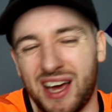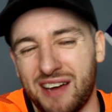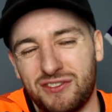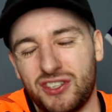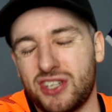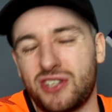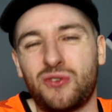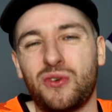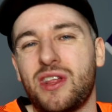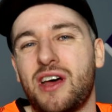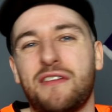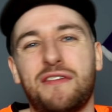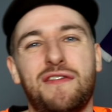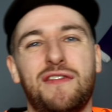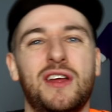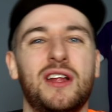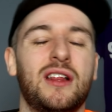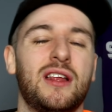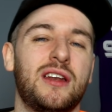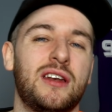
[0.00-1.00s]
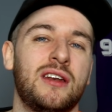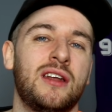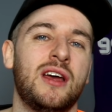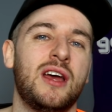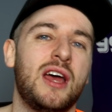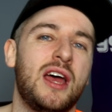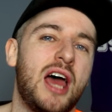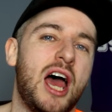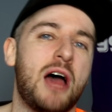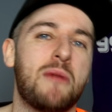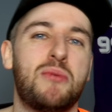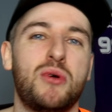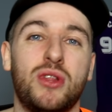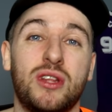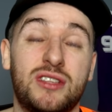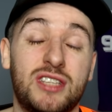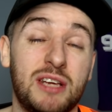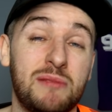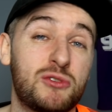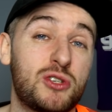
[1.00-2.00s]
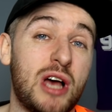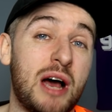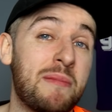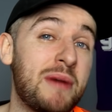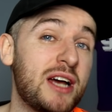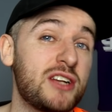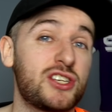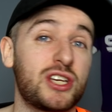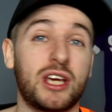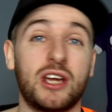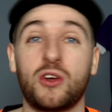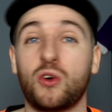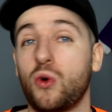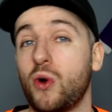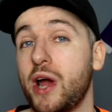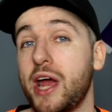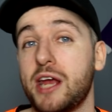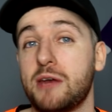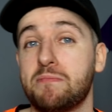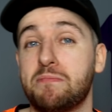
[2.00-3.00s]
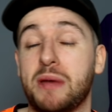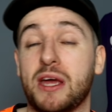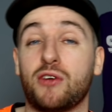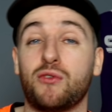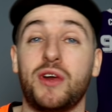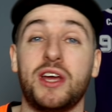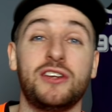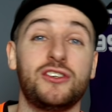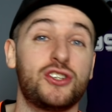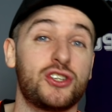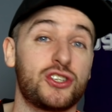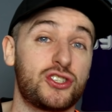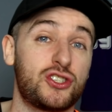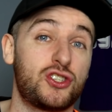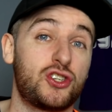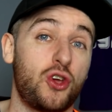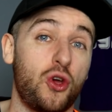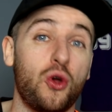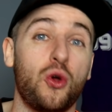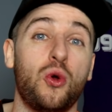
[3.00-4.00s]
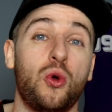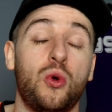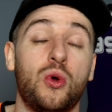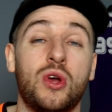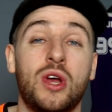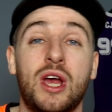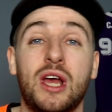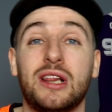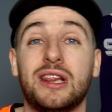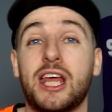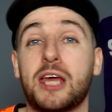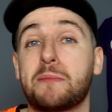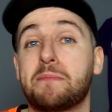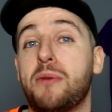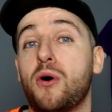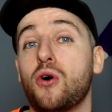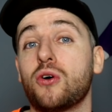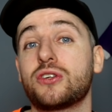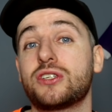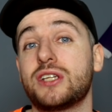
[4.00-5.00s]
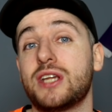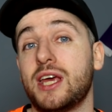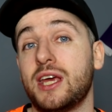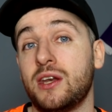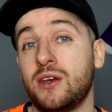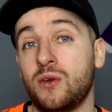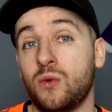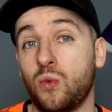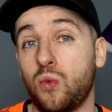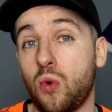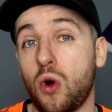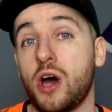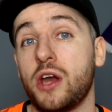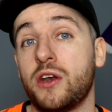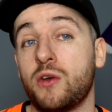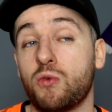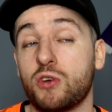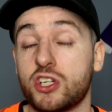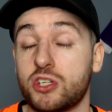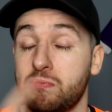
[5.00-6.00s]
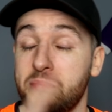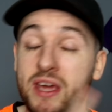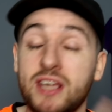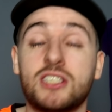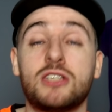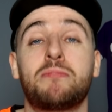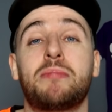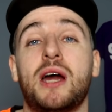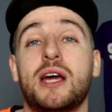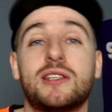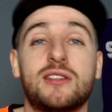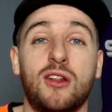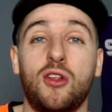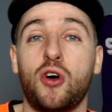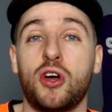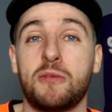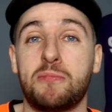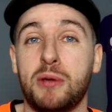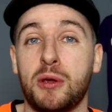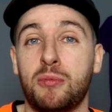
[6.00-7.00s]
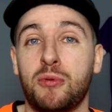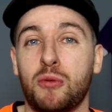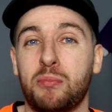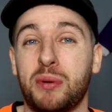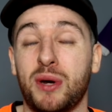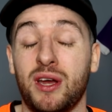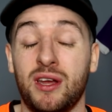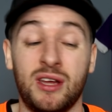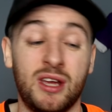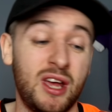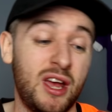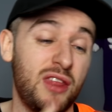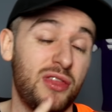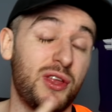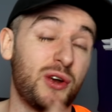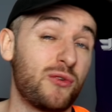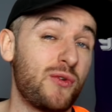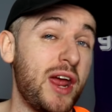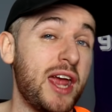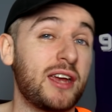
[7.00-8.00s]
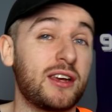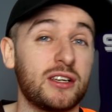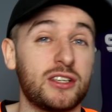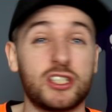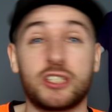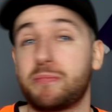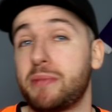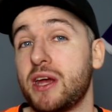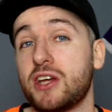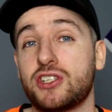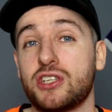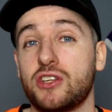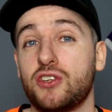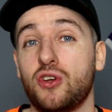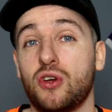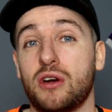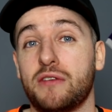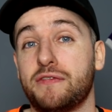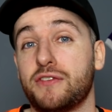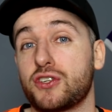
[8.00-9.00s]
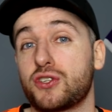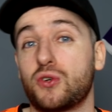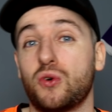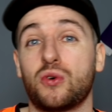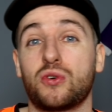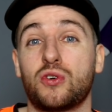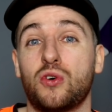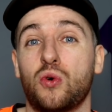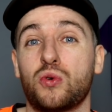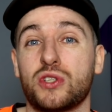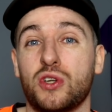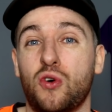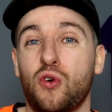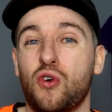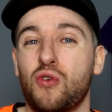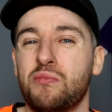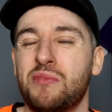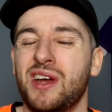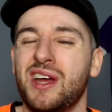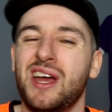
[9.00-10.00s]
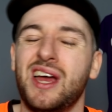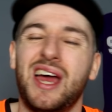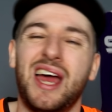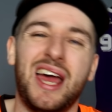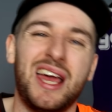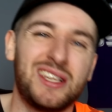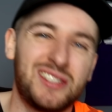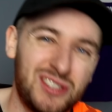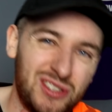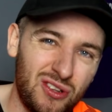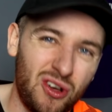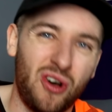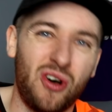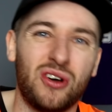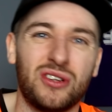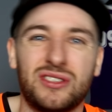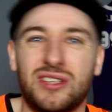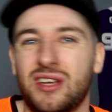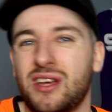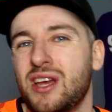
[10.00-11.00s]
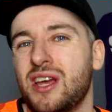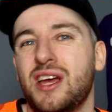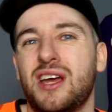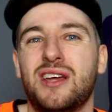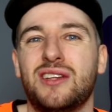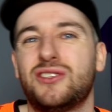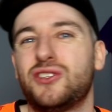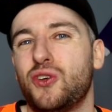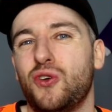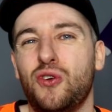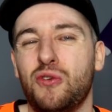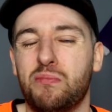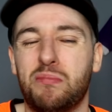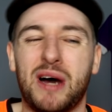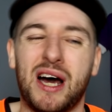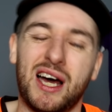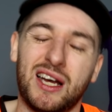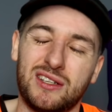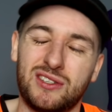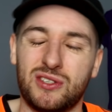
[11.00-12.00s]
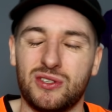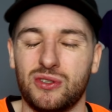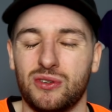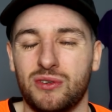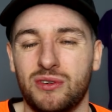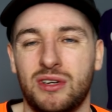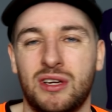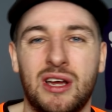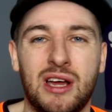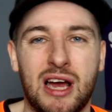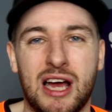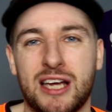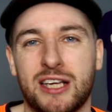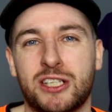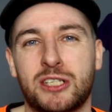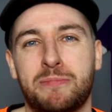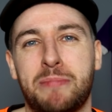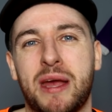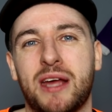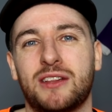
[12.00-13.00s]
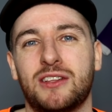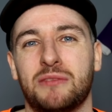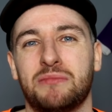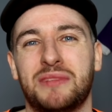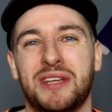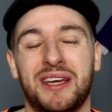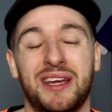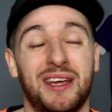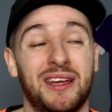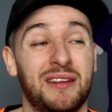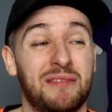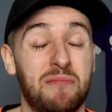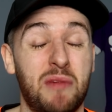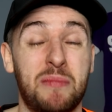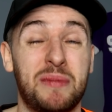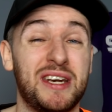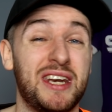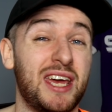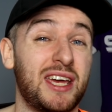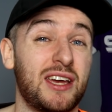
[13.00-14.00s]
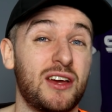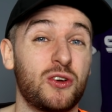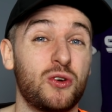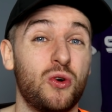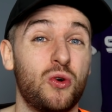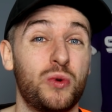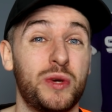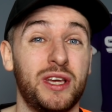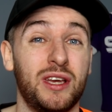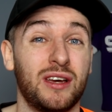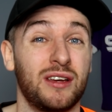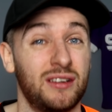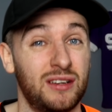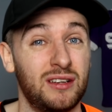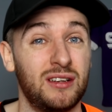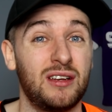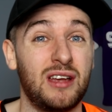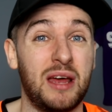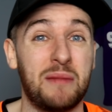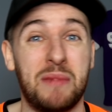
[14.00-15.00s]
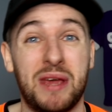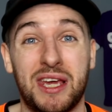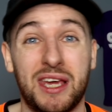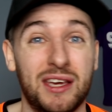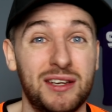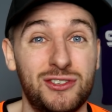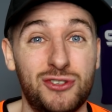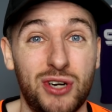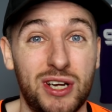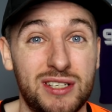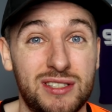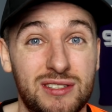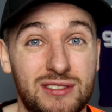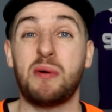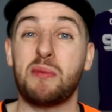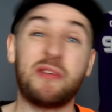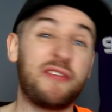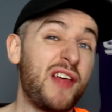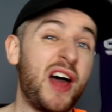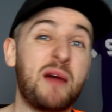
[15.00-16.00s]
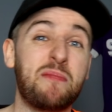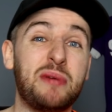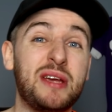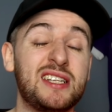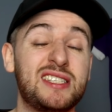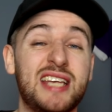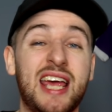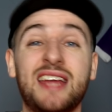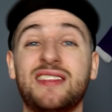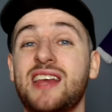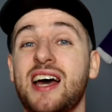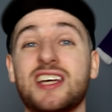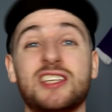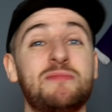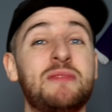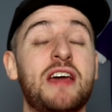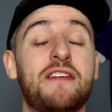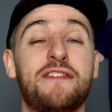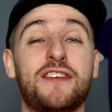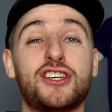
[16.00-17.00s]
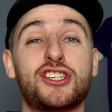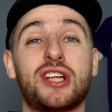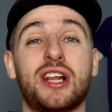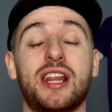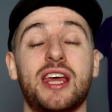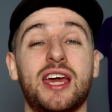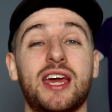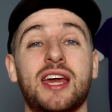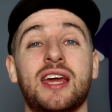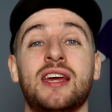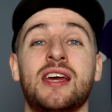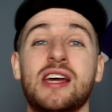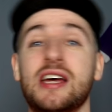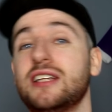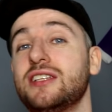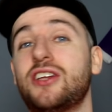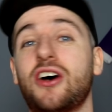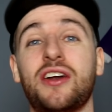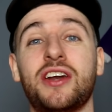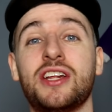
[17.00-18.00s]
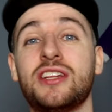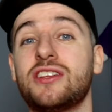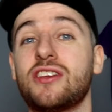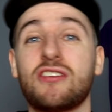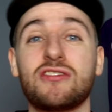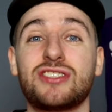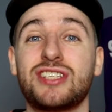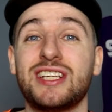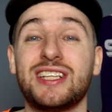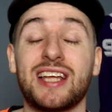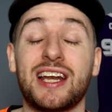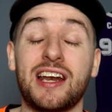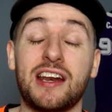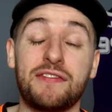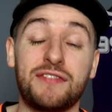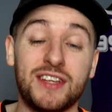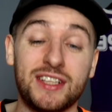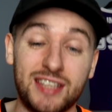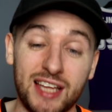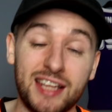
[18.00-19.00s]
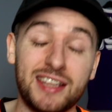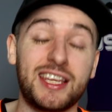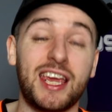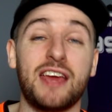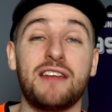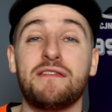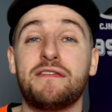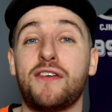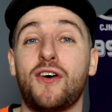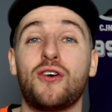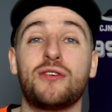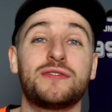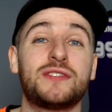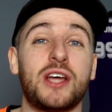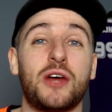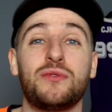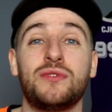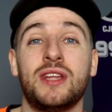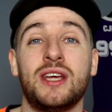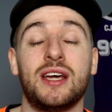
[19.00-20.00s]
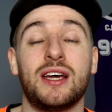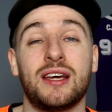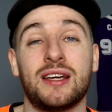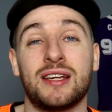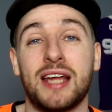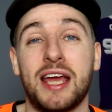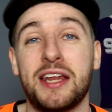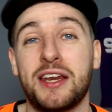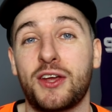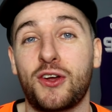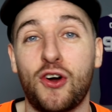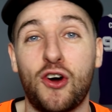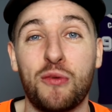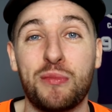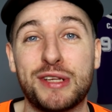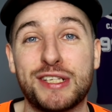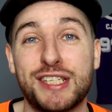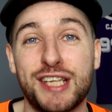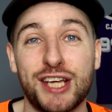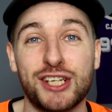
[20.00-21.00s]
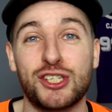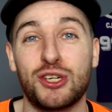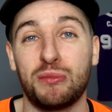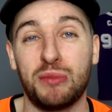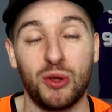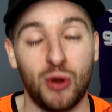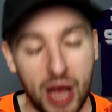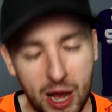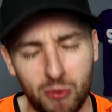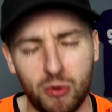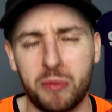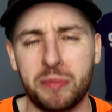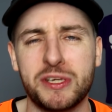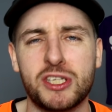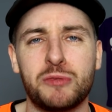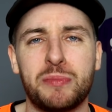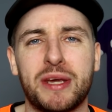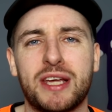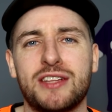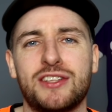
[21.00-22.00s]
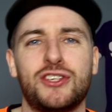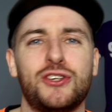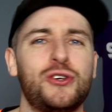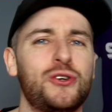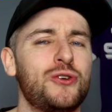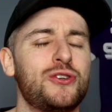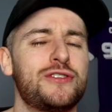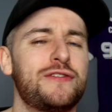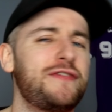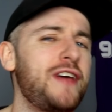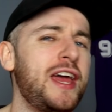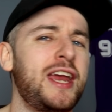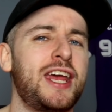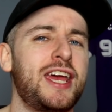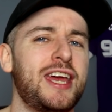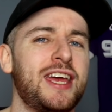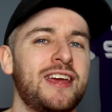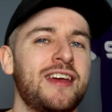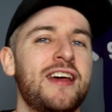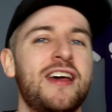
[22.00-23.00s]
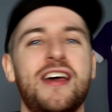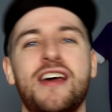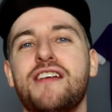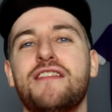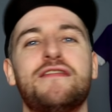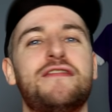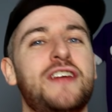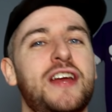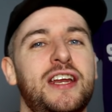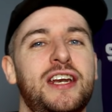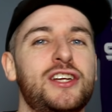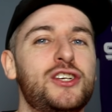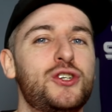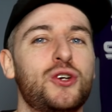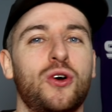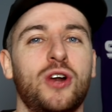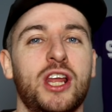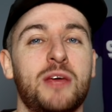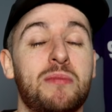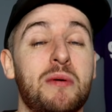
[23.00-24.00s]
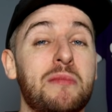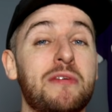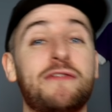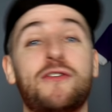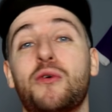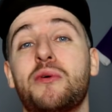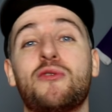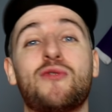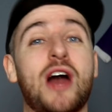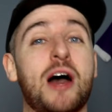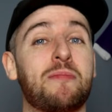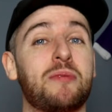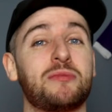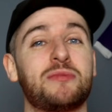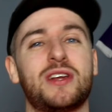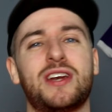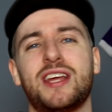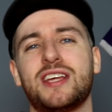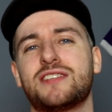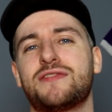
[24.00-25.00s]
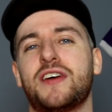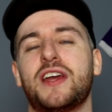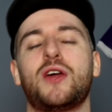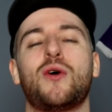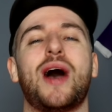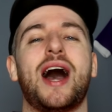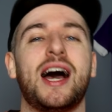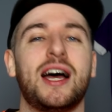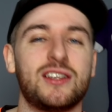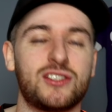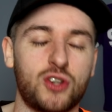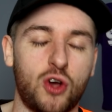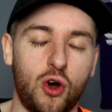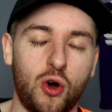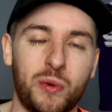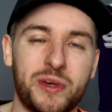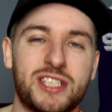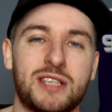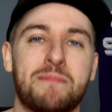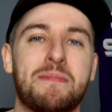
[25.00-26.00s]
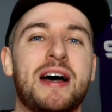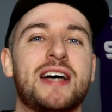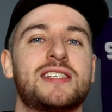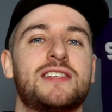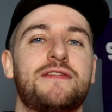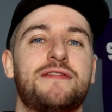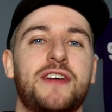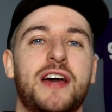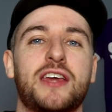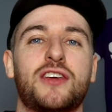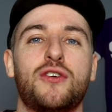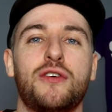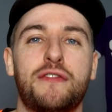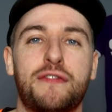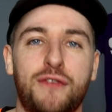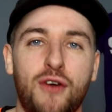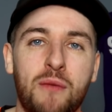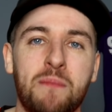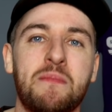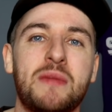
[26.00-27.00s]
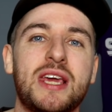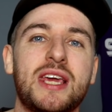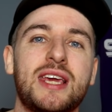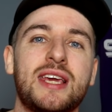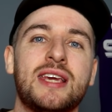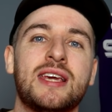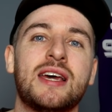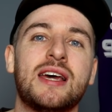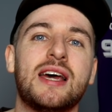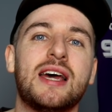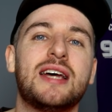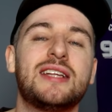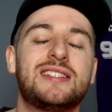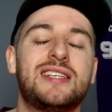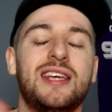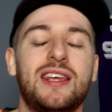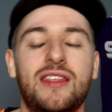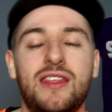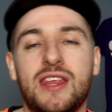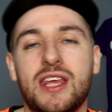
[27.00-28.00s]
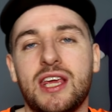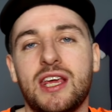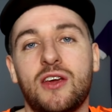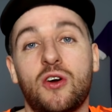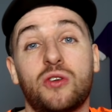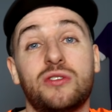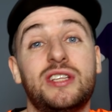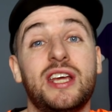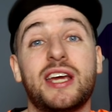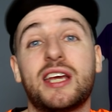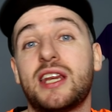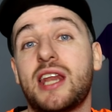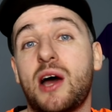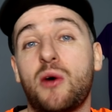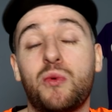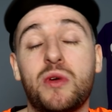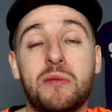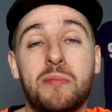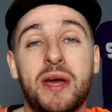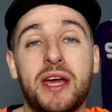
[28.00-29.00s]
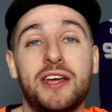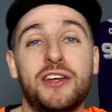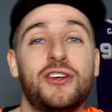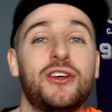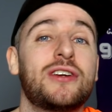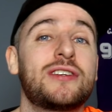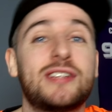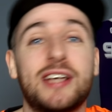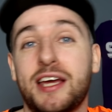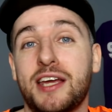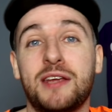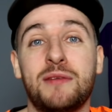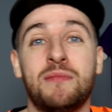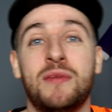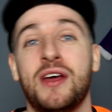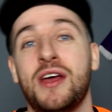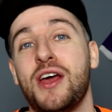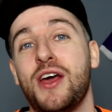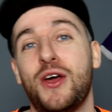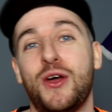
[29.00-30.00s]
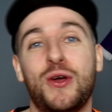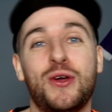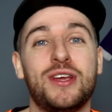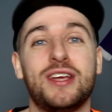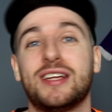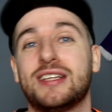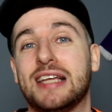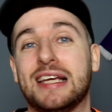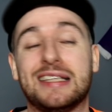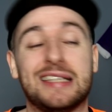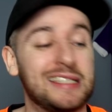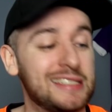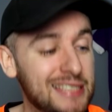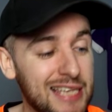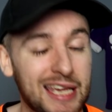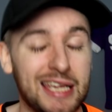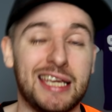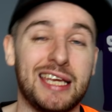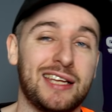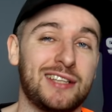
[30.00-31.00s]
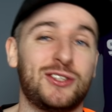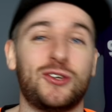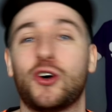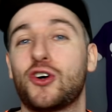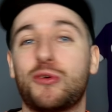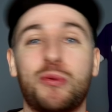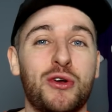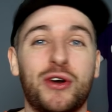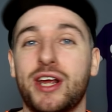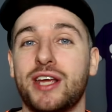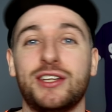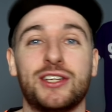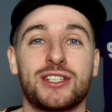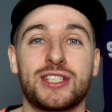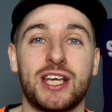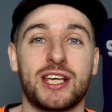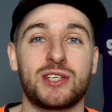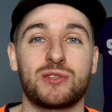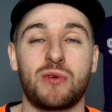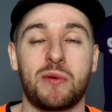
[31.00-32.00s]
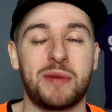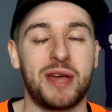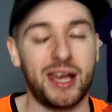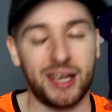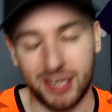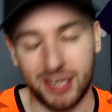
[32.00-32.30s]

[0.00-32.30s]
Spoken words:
I've just got that feeling about the team. So I'm actually going to go ahead and pick Rangers 2, Lech Poznan 1, which may surprise a lot of people, but the record, especially in Europe, for scoring goals at home is not too bad. So I expect them to maybe nick a goal here and make it interesting. But with that being said, that is me officially done and dusted. And if you did get involved down there in the comments section below, I will be speaking to you very, very shortly. But before we wrap up today's video, as always, a massive thank you from me to thee on taking that wee bit of your time out of your day to sit here and talk about Rangers things with me. I